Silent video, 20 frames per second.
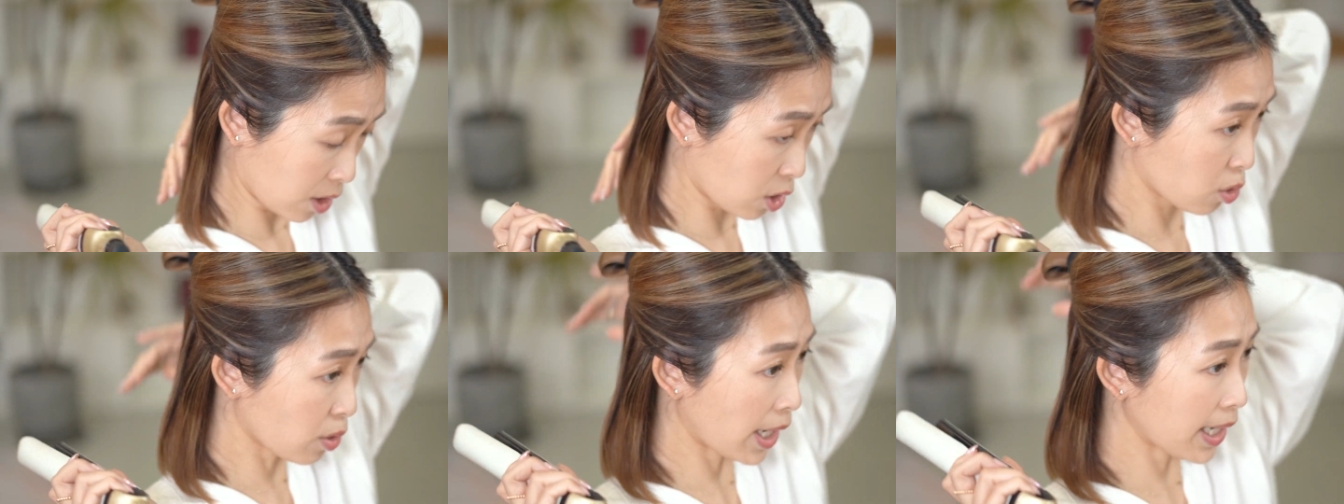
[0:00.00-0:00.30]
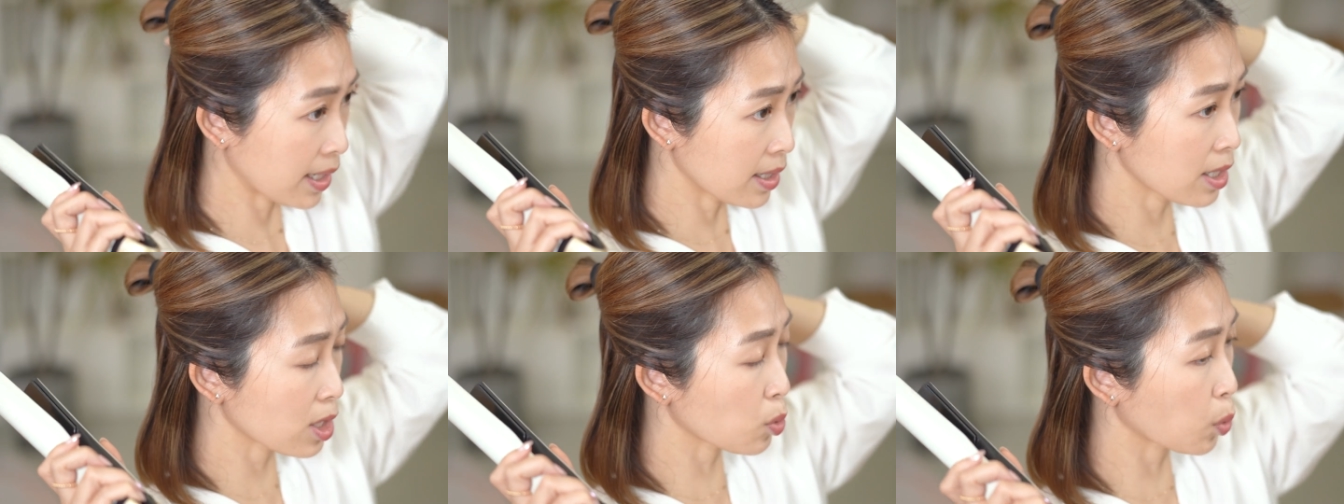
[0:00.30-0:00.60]

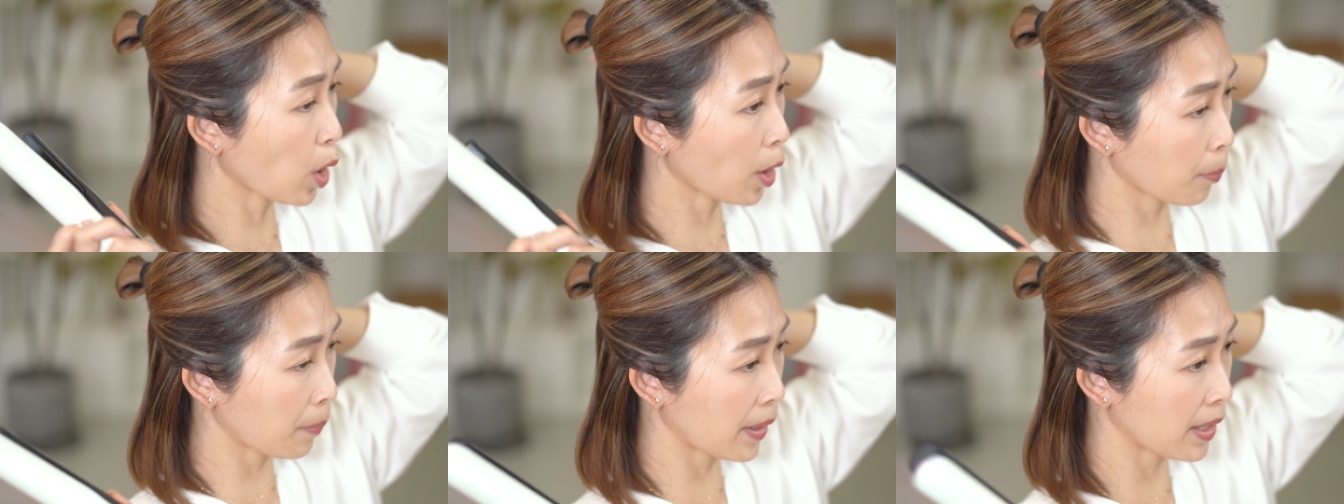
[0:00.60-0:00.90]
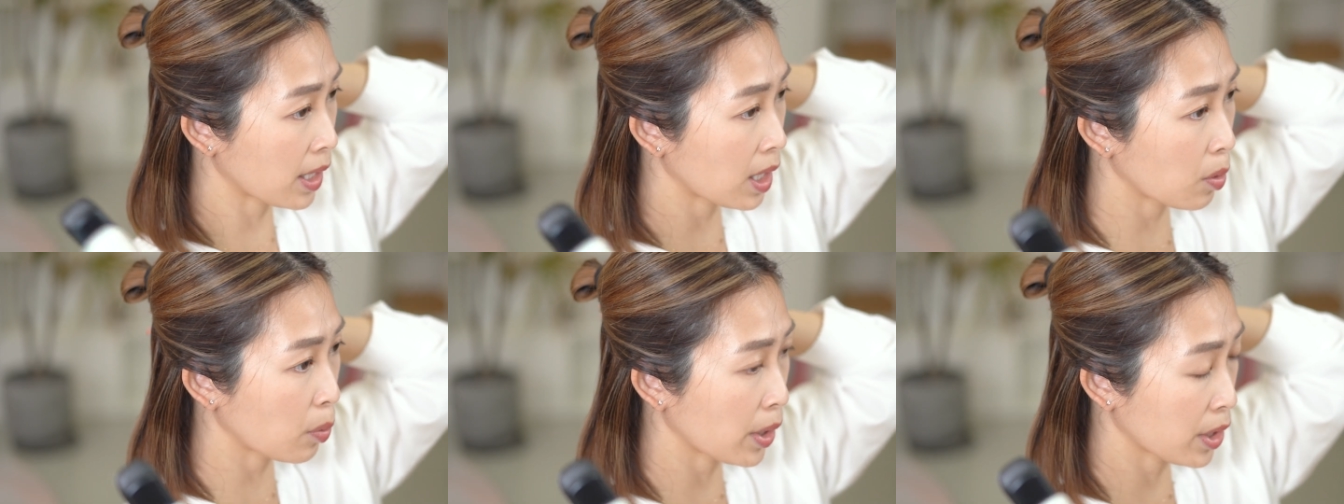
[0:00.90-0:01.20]
Straighteners work
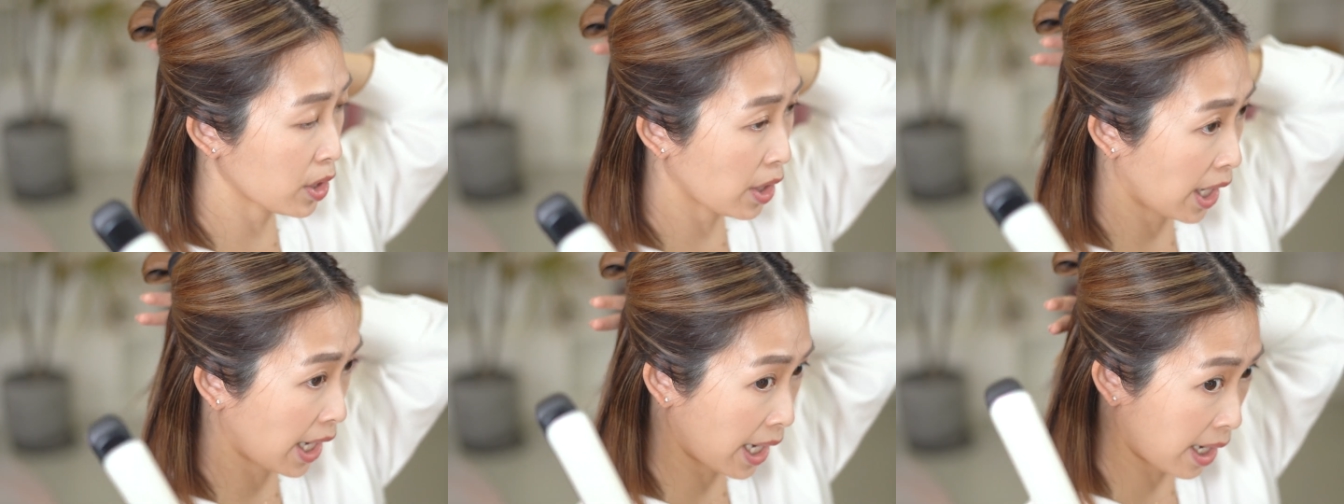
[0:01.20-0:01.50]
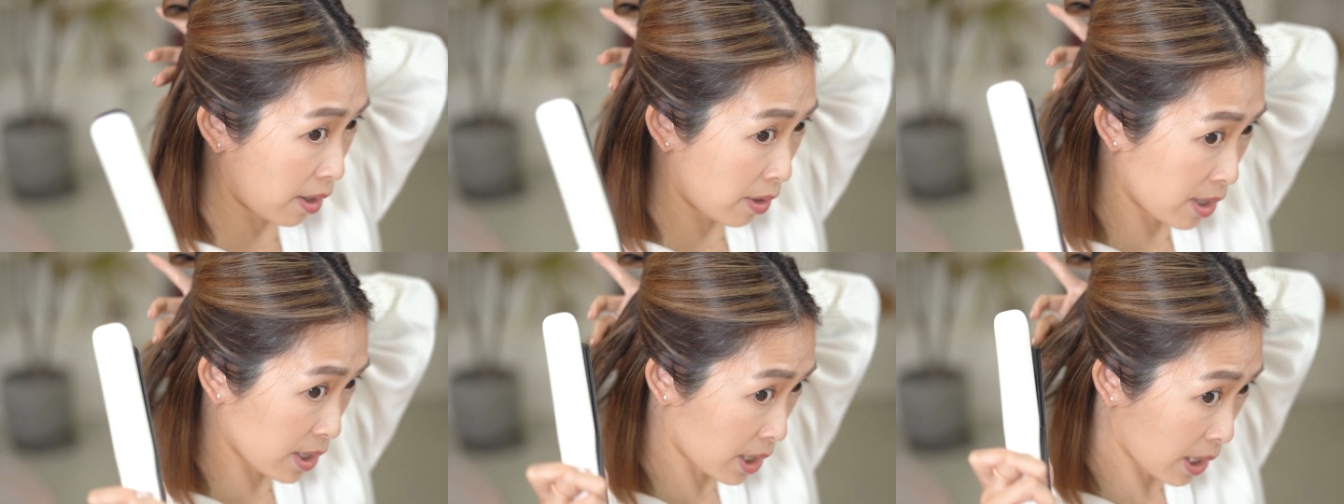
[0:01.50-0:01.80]
better when your
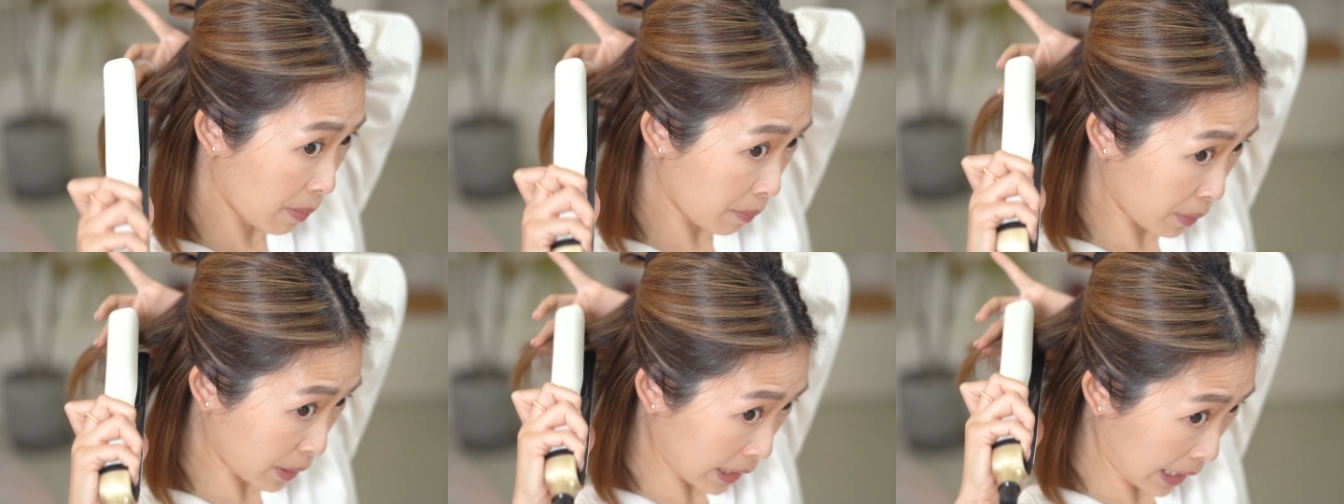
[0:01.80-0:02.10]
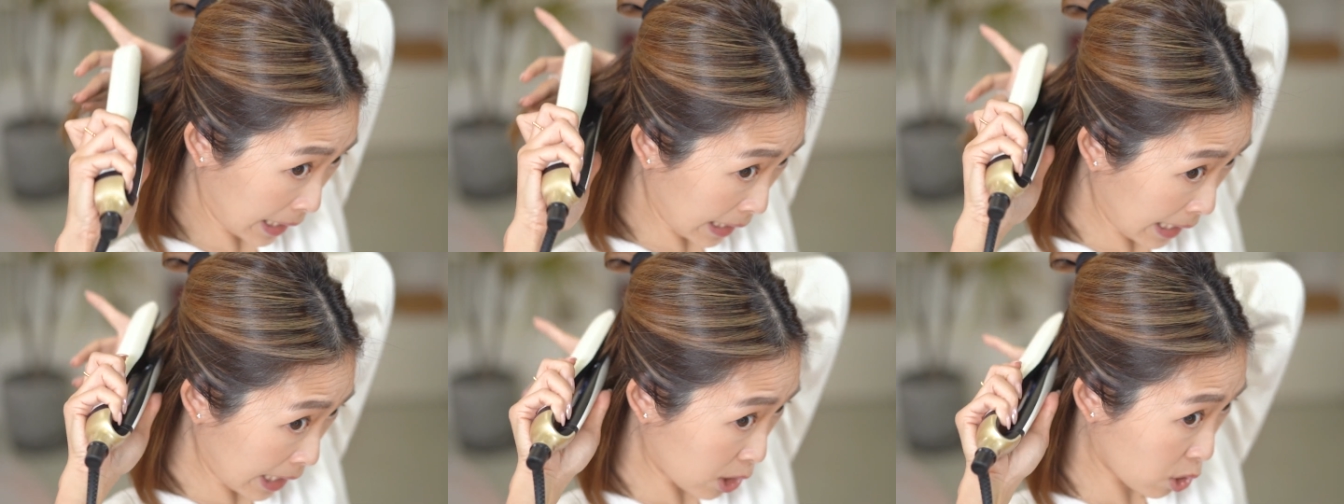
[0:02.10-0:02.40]
hair is
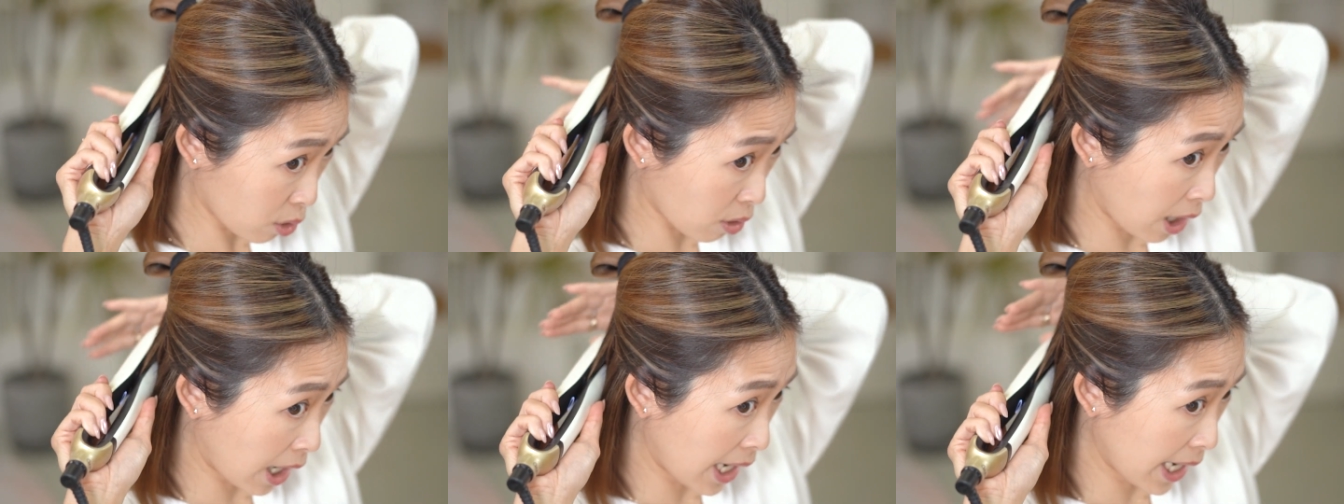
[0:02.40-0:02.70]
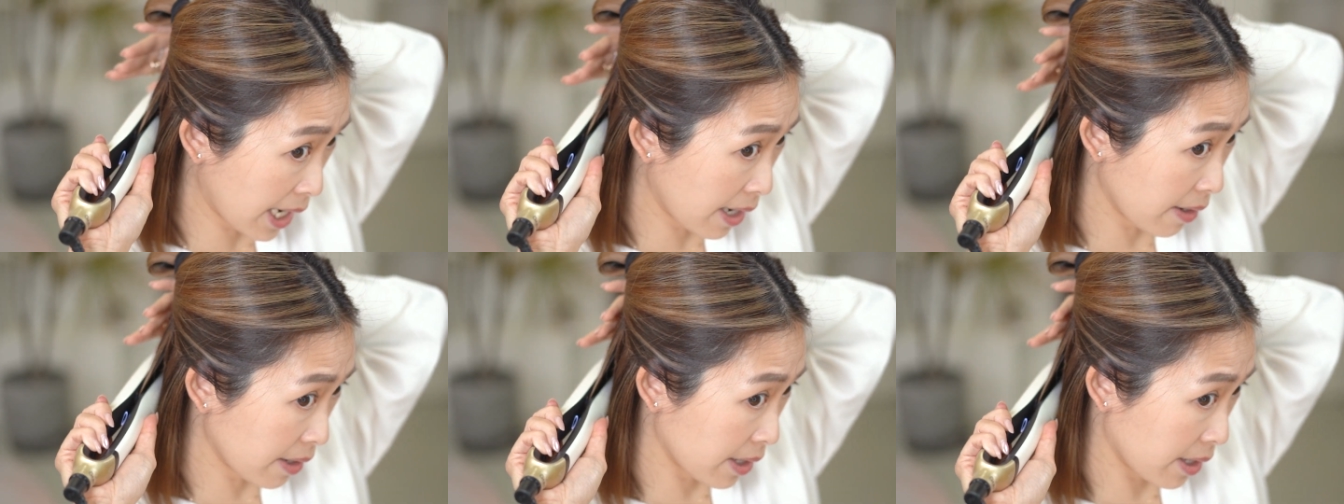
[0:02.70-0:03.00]
completely
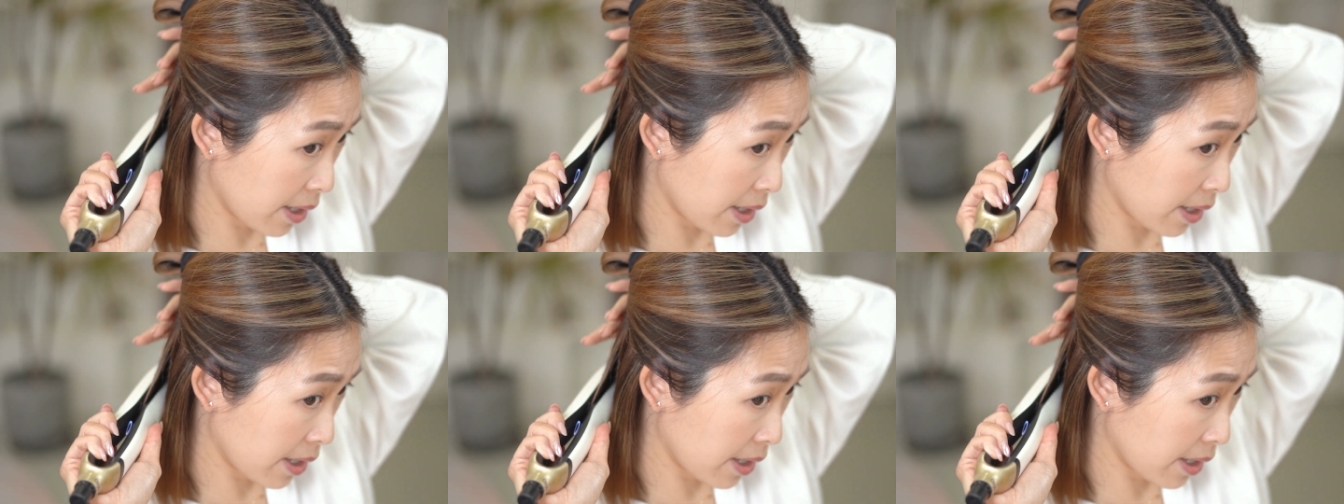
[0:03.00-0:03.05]
dry.